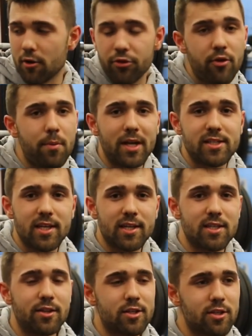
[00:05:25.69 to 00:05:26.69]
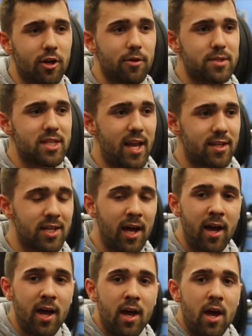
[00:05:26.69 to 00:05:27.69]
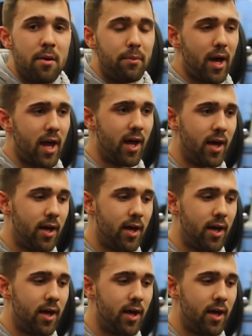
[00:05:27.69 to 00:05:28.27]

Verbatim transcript: or three by six in this circumstance. But